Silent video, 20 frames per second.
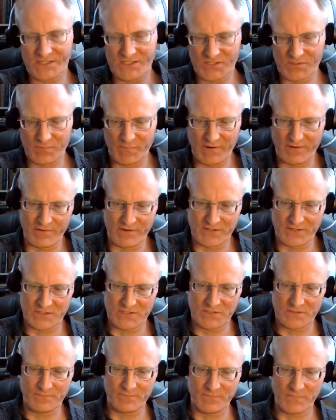
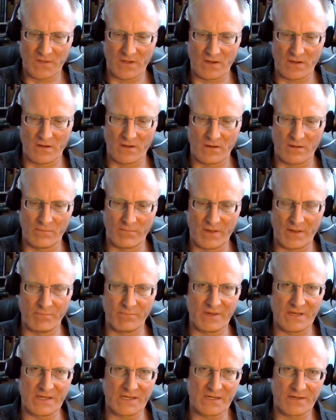spirits and
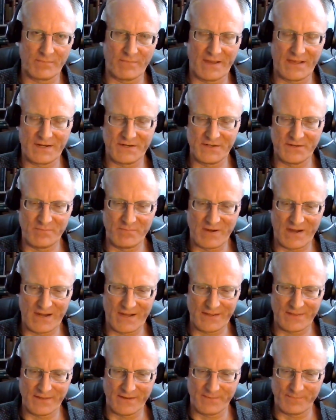being commanded
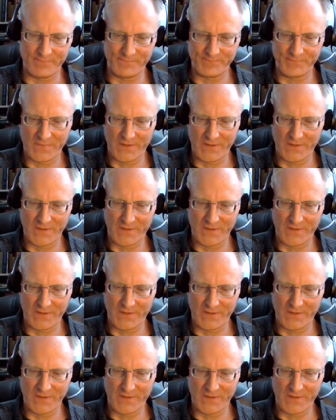by them.